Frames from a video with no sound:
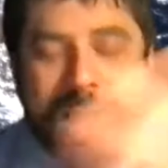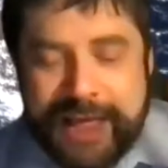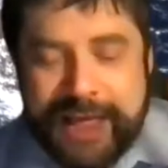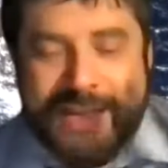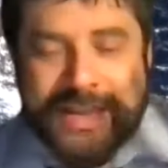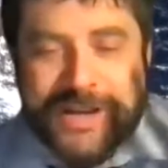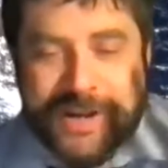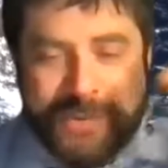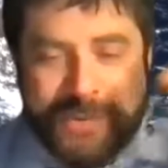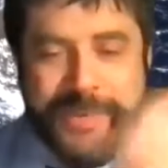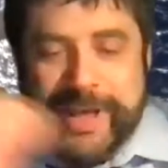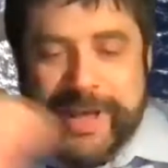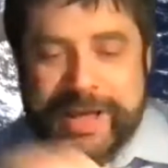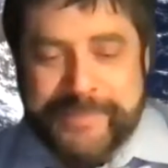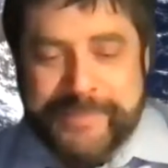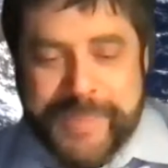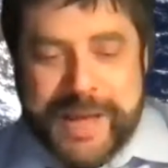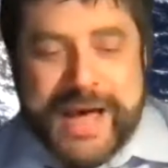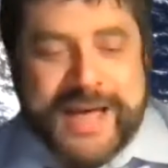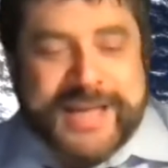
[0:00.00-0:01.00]
you know,
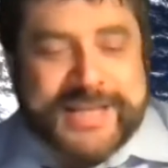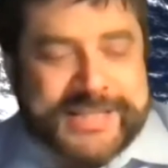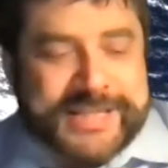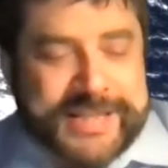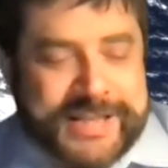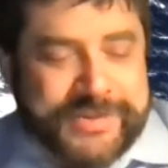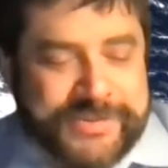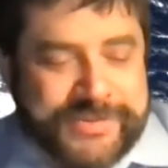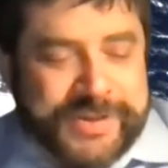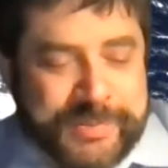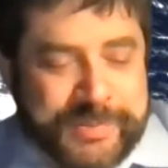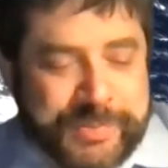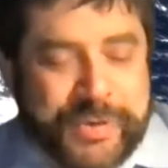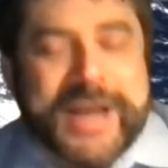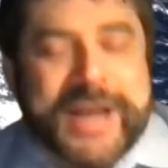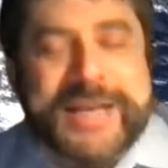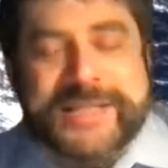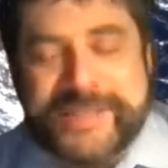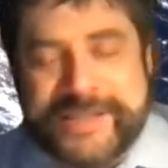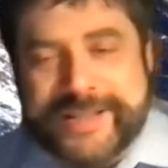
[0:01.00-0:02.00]
a positive
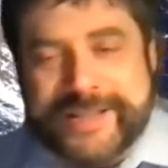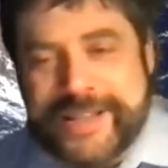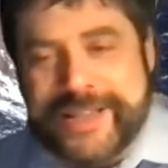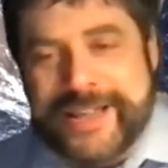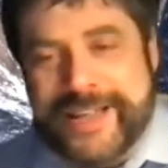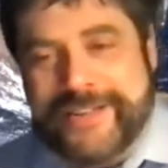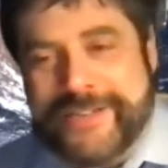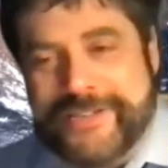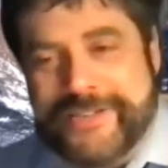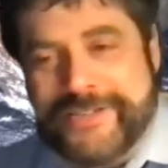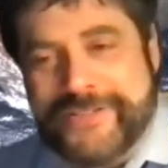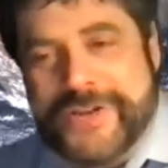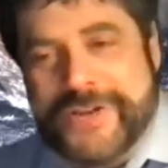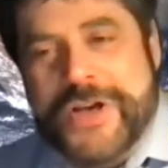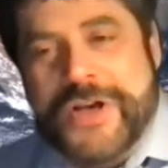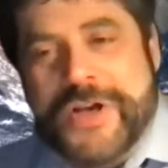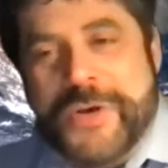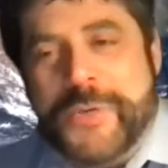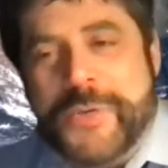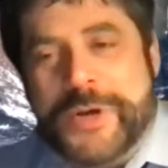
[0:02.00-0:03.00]
appraisal of
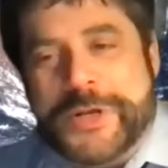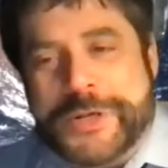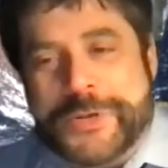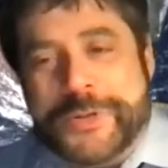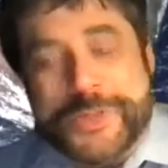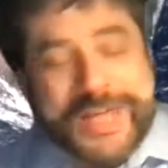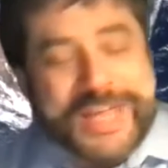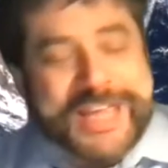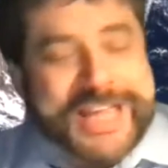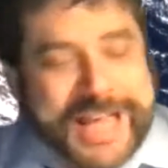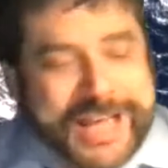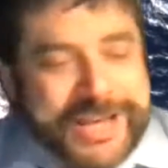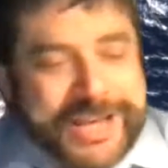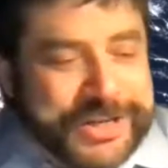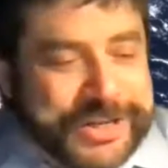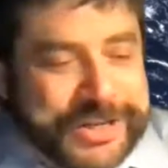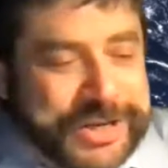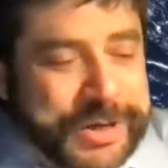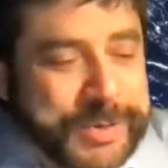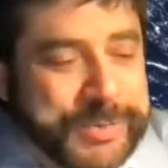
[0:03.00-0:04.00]
what you think I
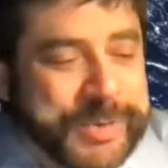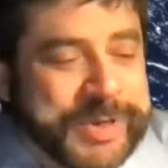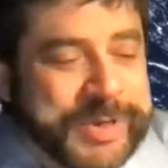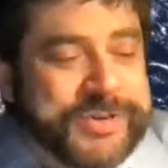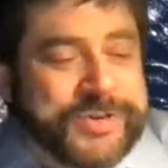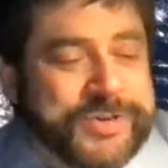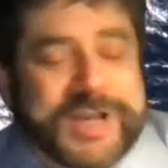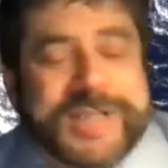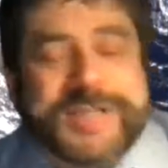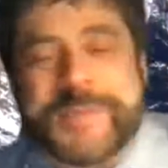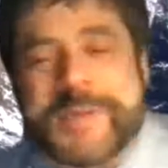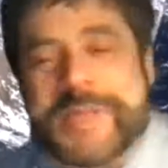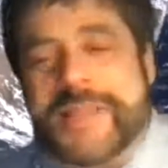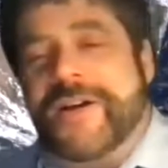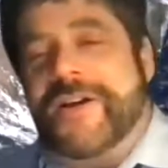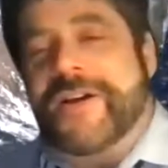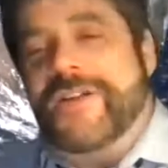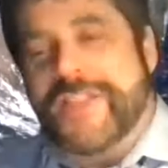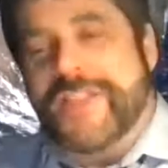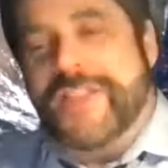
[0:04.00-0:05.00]
could do. But trust me,
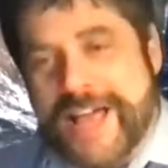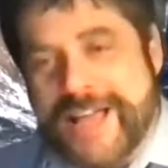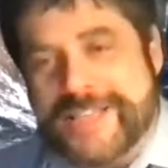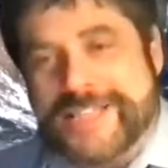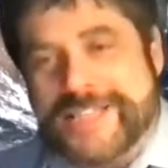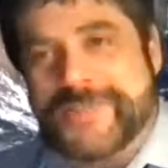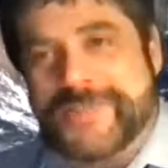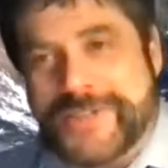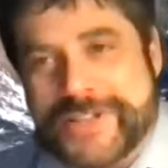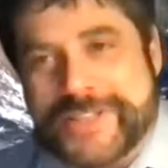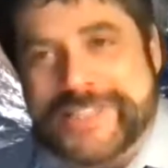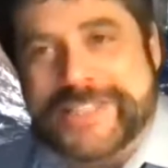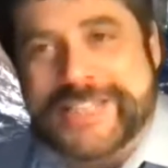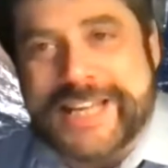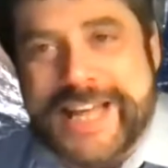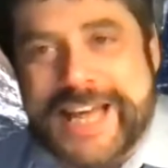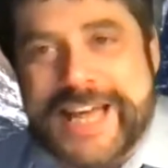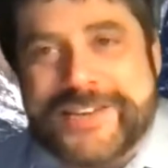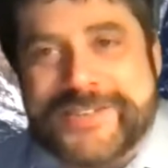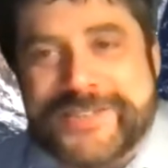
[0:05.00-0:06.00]
there are lots of good
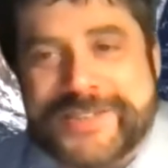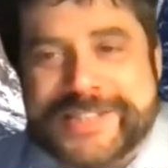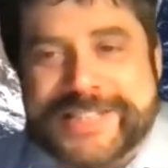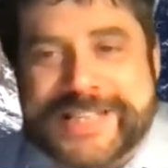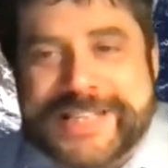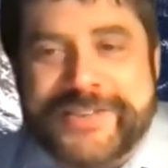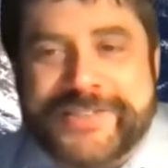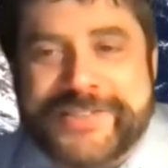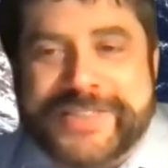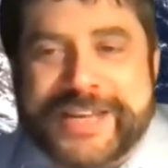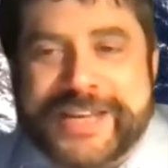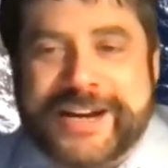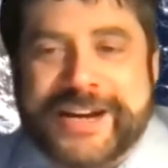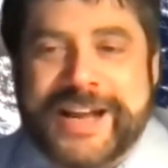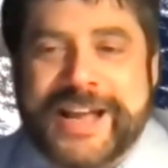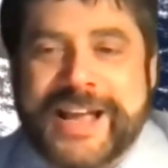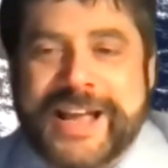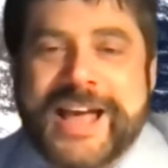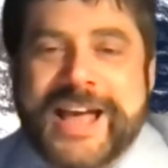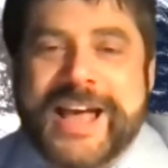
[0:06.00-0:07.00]
psychiatrists out there,
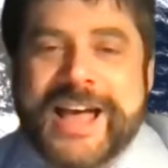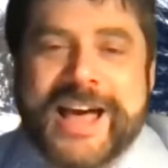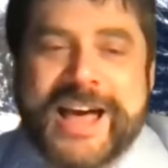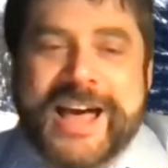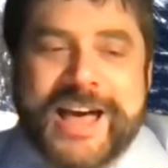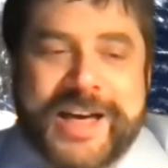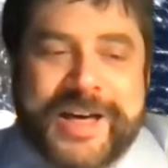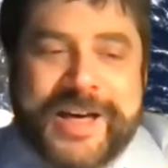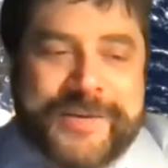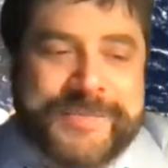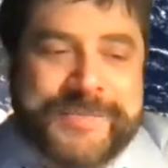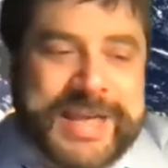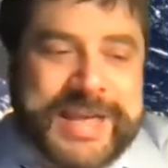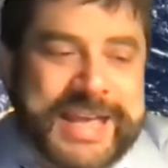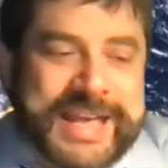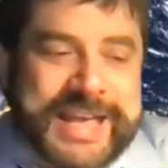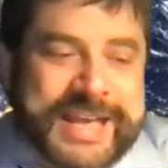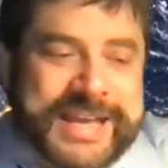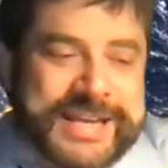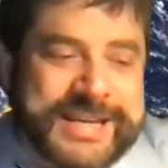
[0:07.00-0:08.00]
um,
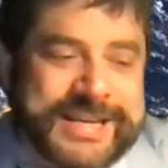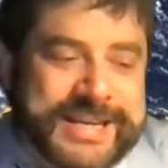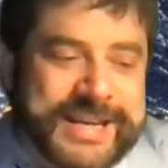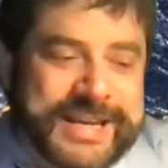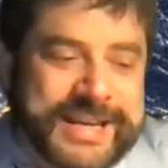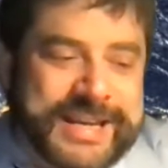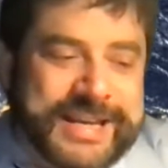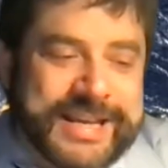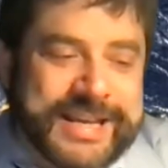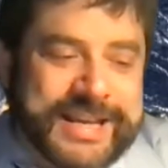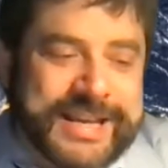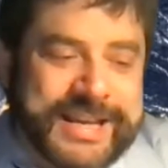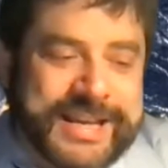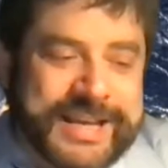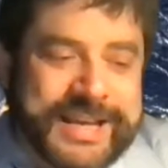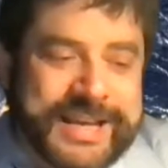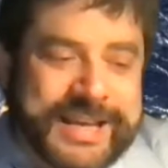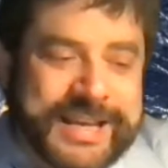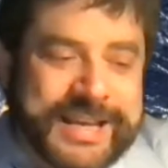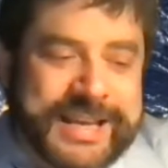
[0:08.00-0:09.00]
and uh,
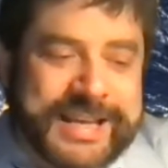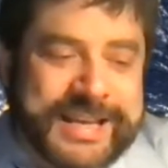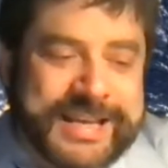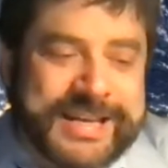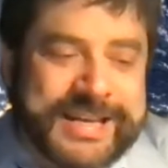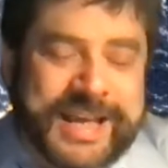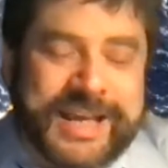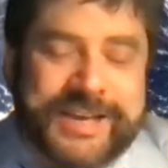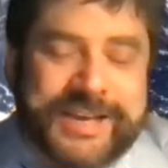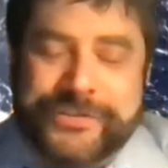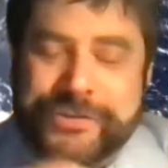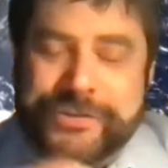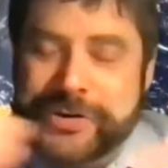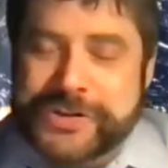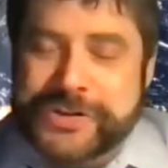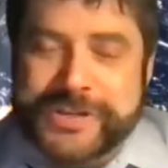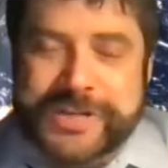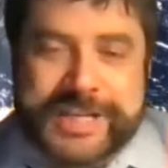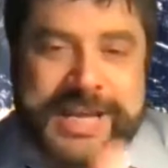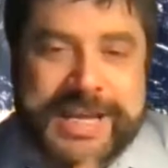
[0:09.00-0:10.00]
and
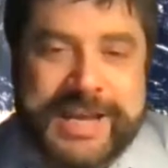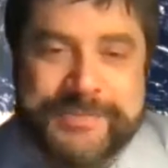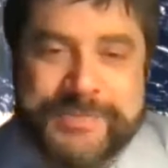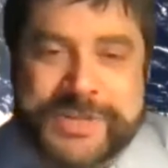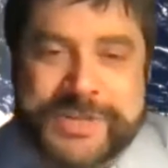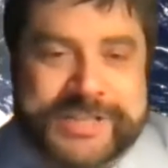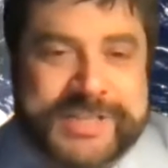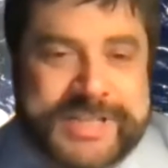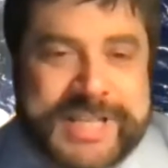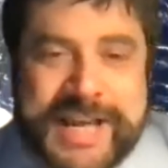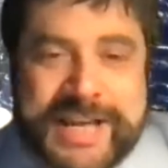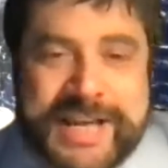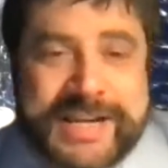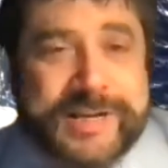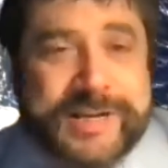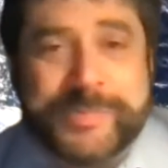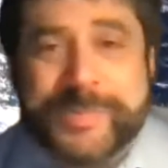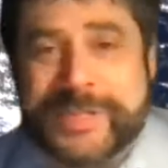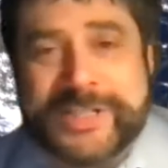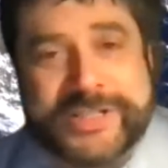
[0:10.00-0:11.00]
unfortunately, I'm just not
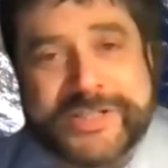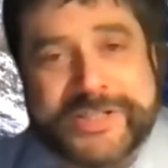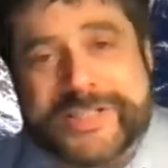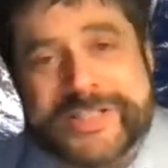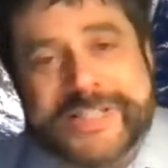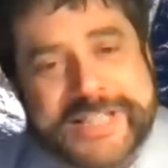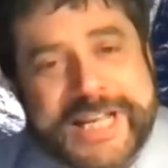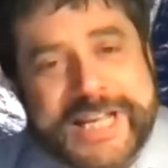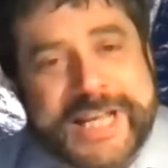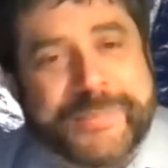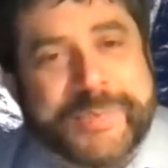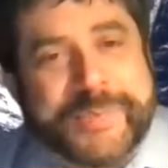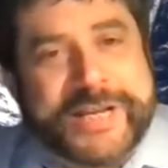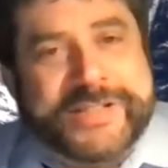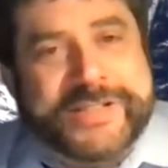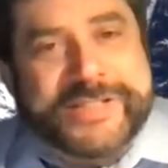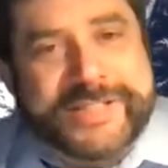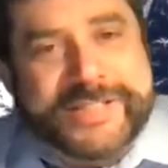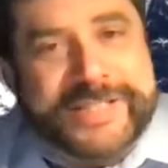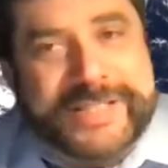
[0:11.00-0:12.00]
in a position to take
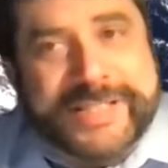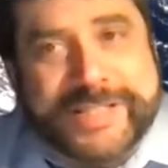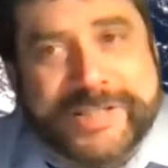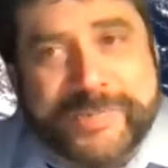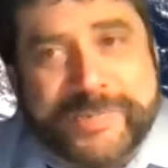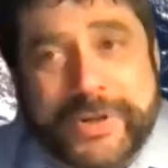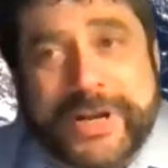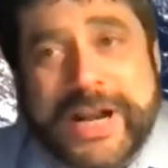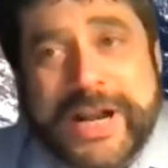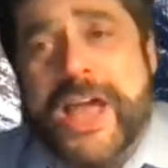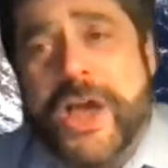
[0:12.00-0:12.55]
patients at this point.